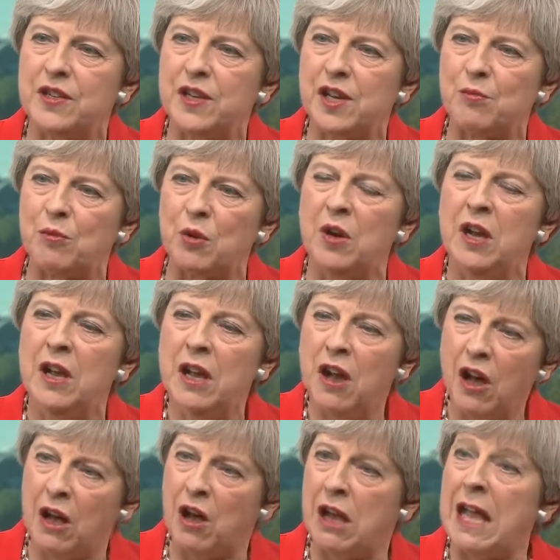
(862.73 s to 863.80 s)
table?
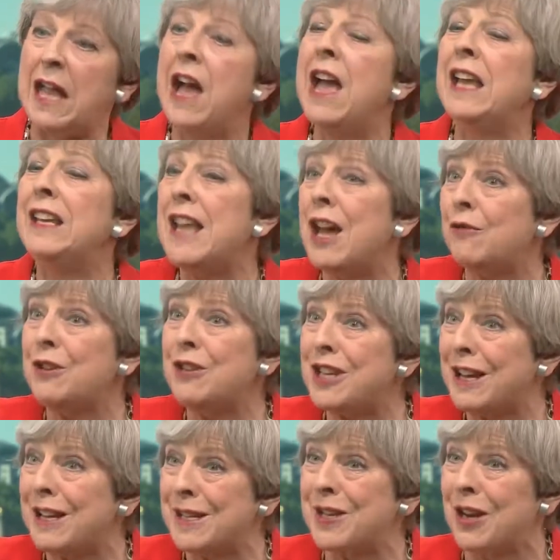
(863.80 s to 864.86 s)
11
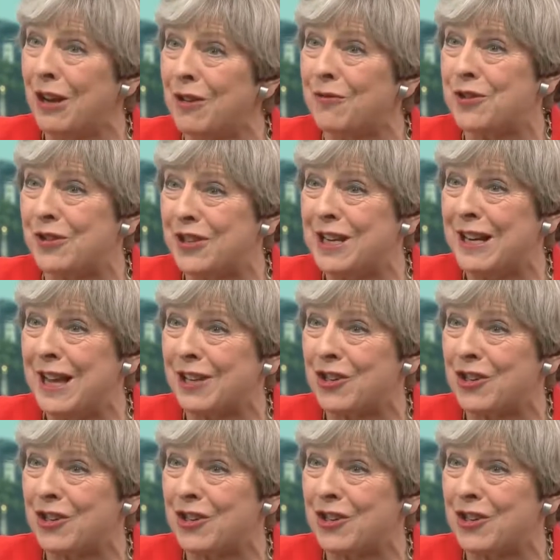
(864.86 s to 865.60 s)
days after the election.